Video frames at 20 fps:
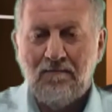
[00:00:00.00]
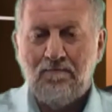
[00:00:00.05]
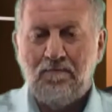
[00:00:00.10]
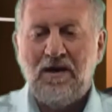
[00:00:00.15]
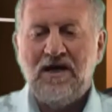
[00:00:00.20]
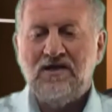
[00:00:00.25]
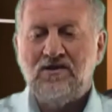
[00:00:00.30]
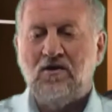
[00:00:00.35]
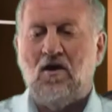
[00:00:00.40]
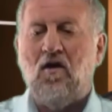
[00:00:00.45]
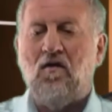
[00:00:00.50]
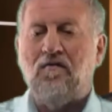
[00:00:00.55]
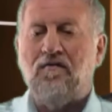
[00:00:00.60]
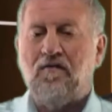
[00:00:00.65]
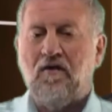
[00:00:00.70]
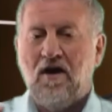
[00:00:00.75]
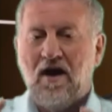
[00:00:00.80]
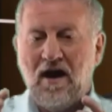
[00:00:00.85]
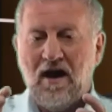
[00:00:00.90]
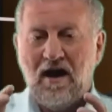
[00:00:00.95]
piece
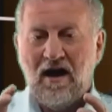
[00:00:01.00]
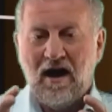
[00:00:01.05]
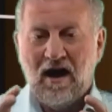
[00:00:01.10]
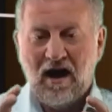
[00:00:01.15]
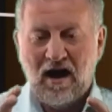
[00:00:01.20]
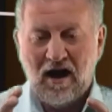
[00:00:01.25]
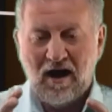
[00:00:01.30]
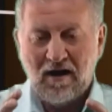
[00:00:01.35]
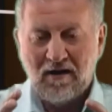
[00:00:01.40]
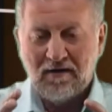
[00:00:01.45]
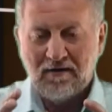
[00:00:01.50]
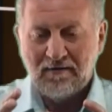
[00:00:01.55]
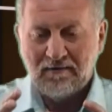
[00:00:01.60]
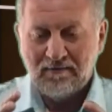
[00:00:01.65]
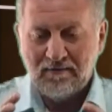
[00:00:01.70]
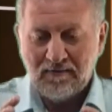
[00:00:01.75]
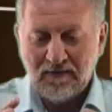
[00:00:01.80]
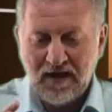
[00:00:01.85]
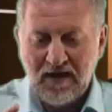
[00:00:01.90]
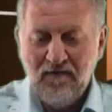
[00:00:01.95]
of
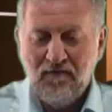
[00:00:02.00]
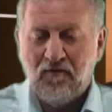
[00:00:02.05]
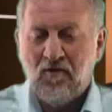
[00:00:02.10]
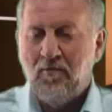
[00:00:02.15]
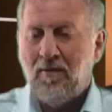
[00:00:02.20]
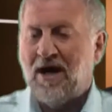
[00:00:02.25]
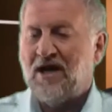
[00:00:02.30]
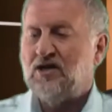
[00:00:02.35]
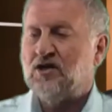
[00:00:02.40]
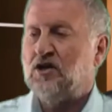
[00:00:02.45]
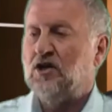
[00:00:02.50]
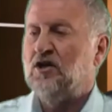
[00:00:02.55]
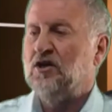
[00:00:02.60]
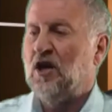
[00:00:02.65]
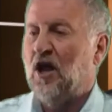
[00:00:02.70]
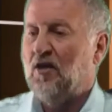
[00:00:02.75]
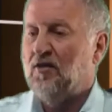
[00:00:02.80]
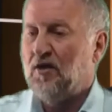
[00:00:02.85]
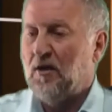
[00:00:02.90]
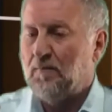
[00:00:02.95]

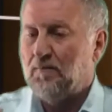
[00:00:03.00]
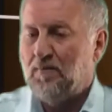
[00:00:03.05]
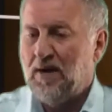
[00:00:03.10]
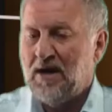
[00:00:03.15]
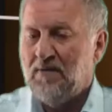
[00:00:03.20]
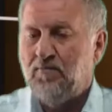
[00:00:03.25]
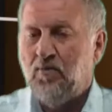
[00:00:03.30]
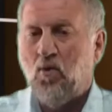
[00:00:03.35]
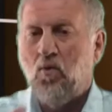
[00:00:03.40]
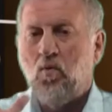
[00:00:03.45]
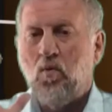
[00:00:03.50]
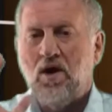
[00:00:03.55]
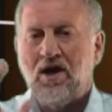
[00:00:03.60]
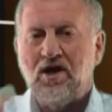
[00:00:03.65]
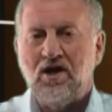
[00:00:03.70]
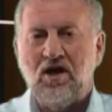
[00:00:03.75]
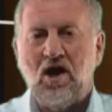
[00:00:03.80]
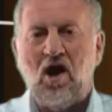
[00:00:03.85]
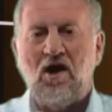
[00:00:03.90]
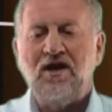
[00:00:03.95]
information that people
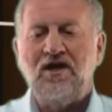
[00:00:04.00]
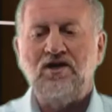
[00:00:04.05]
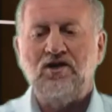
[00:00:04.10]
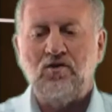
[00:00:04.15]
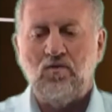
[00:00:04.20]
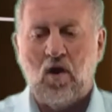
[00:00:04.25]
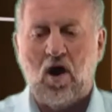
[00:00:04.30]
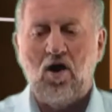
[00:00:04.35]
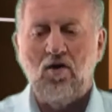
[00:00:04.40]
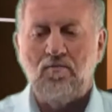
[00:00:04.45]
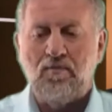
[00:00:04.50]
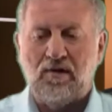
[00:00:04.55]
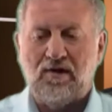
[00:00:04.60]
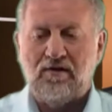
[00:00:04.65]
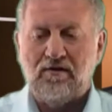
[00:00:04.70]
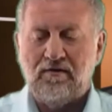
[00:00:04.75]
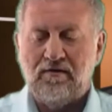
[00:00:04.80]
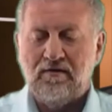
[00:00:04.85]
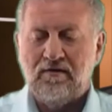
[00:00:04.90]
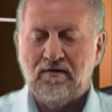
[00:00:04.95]
were going to
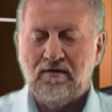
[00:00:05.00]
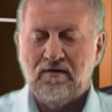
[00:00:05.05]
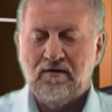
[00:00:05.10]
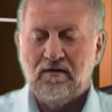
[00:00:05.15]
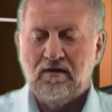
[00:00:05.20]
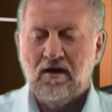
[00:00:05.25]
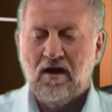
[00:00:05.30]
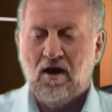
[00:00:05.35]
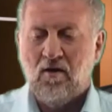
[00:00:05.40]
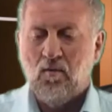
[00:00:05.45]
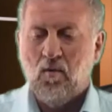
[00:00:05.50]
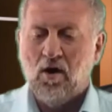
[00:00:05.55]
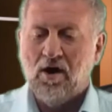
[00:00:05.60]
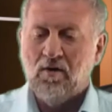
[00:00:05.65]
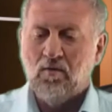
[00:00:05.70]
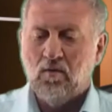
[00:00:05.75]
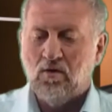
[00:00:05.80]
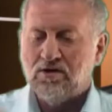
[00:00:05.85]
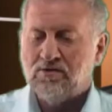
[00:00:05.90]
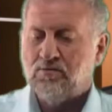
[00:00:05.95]
open. And what
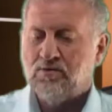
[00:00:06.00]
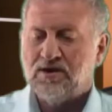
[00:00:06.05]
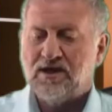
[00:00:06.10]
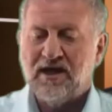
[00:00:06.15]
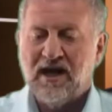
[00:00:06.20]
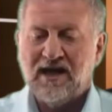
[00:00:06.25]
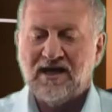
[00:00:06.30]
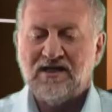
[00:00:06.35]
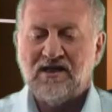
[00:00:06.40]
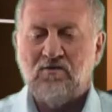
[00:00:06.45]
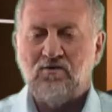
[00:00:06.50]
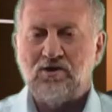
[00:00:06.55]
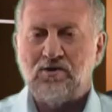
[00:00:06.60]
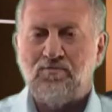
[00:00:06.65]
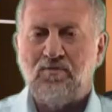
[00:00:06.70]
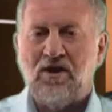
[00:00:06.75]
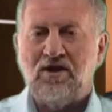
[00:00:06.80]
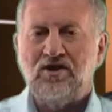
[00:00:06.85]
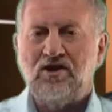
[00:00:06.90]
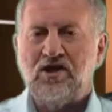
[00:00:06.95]
it was an Excel
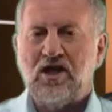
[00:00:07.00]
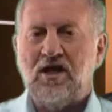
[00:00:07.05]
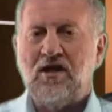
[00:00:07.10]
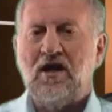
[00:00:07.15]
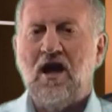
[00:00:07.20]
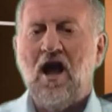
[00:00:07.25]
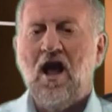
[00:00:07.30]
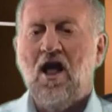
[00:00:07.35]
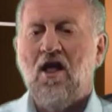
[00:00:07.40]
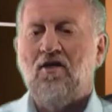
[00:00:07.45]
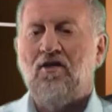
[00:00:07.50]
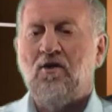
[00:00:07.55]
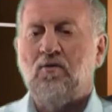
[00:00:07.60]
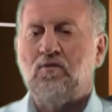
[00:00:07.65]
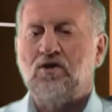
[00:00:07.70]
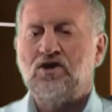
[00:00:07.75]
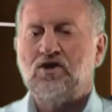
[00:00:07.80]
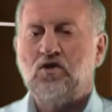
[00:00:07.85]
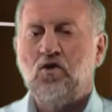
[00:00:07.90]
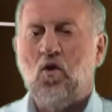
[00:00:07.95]
spreadsheet that
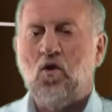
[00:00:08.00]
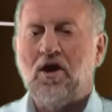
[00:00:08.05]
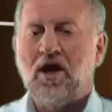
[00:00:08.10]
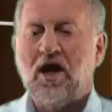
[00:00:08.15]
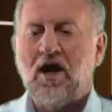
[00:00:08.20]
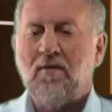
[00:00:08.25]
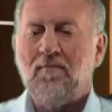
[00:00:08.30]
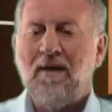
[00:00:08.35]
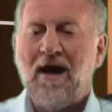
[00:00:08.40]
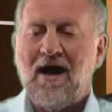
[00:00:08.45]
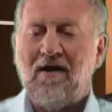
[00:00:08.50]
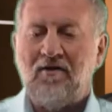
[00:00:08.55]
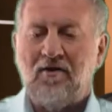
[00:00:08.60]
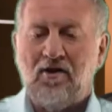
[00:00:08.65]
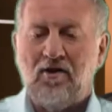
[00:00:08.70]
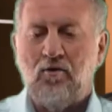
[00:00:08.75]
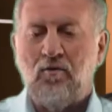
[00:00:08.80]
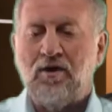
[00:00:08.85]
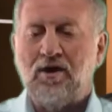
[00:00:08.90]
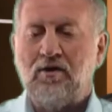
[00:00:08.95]
was talking about
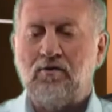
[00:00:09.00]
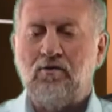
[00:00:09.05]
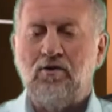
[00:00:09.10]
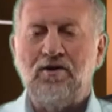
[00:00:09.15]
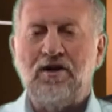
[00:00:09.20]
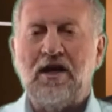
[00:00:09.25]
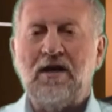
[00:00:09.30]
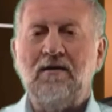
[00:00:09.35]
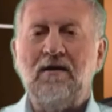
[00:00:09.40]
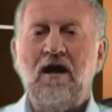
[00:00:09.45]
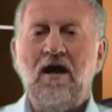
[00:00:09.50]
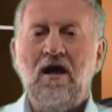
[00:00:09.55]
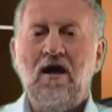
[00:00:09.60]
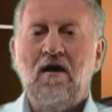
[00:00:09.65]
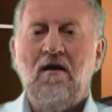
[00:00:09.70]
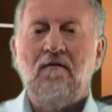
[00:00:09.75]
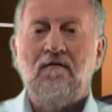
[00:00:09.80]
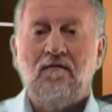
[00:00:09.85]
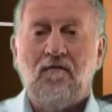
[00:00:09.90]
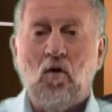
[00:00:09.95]
the recruiting
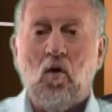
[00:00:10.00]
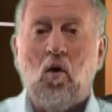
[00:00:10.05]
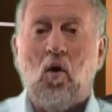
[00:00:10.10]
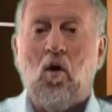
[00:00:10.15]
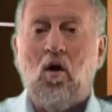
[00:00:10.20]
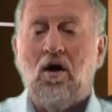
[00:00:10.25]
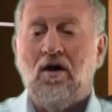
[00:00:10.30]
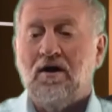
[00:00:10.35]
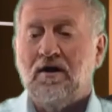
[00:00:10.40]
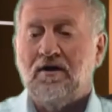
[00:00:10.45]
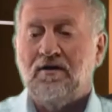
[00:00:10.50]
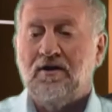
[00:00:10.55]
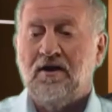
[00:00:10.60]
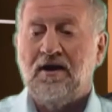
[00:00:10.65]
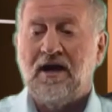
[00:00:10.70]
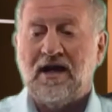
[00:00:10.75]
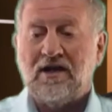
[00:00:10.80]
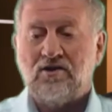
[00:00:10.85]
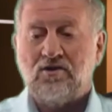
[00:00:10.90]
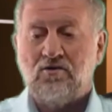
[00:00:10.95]
for the
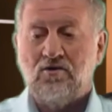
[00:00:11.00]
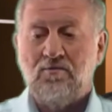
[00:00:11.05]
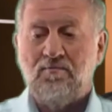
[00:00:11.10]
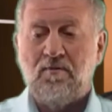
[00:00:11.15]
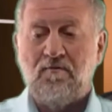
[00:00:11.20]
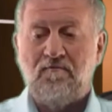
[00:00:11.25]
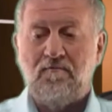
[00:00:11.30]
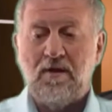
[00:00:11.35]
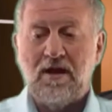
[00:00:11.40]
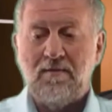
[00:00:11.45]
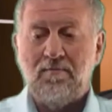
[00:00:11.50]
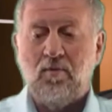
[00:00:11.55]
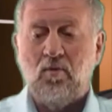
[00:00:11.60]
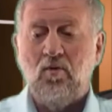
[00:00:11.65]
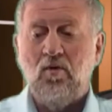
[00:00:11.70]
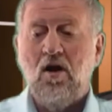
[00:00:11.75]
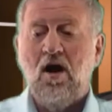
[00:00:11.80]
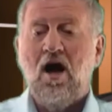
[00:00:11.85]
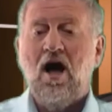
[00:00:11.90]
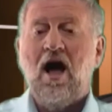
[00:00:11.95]
next group of
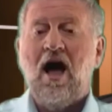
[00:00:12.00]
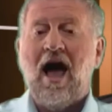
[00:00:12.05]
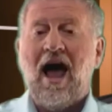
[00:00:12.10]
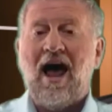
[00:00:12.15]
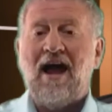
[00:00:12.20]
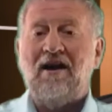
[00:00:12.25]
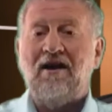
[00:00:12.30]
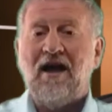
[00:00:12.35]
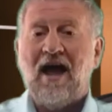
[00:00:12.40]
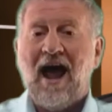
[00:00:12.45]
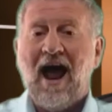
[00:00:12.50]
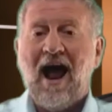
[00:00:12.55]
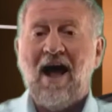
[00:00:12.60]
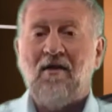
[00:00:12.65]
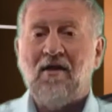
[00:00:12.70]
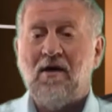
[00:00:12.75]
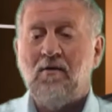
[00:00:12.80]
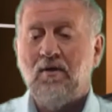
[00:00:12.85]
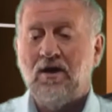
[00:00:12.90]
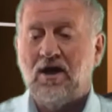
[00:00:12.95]
people and how
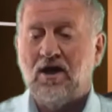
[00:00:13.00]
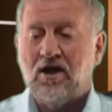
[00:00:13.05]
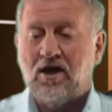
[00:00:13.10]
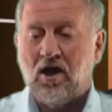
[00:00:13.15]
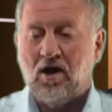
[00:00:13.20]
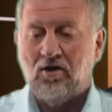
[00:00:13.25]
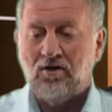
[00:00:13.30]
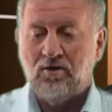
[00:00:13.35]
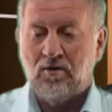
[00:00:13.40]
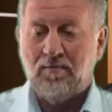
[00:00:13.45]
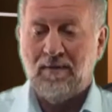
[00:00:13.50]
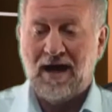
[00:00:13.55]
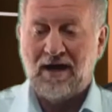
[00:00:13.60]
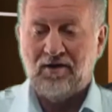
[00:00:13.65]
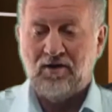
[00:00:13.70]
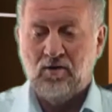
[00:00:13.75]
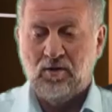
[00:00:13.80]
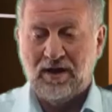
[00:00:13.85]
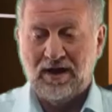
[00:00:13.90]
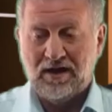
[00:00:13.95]
they were going to go
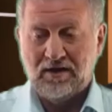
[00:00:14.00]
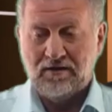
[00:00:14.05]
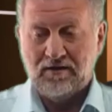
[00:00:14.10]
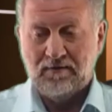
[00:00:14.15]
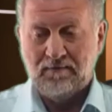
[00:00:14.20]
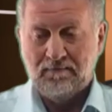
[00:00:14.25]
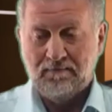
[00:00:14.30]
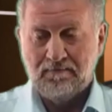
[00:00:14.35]
about doing it.